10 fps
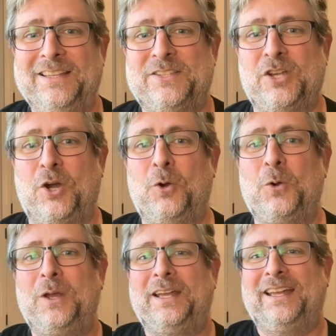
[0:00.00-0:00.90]

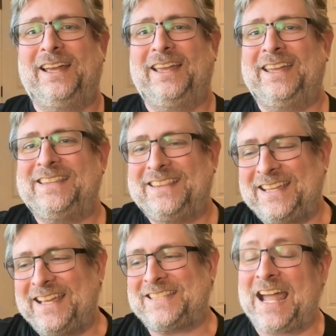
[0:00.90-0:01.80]
So
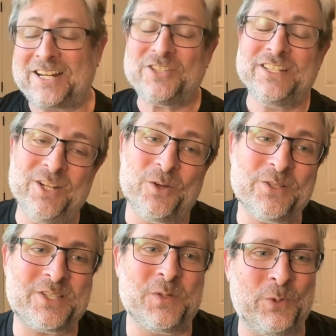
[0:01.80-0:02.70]
it's actually
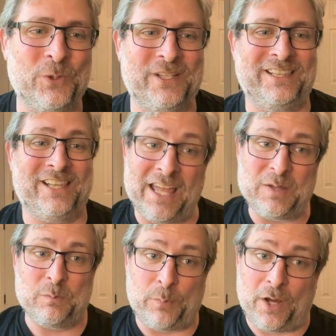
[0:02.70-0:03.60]
noticeable in
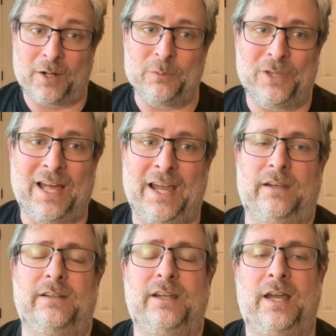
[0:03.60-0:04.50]
like bottom
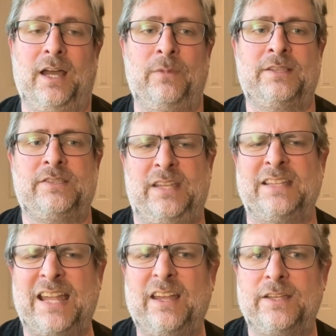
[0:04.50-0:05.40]
line.
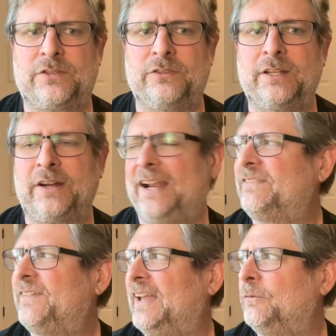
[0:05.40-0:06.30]
It's really
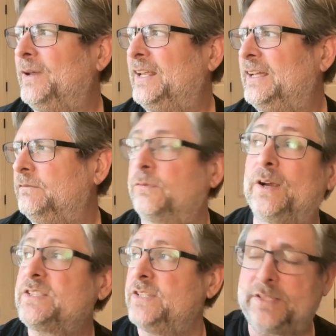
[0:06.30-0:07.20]
gratifying when
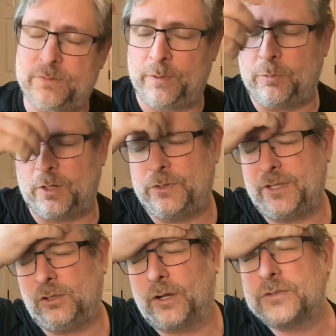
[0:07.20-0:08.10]
for instance, we work
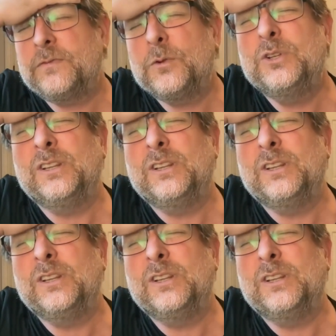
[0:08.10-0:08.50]
with a large food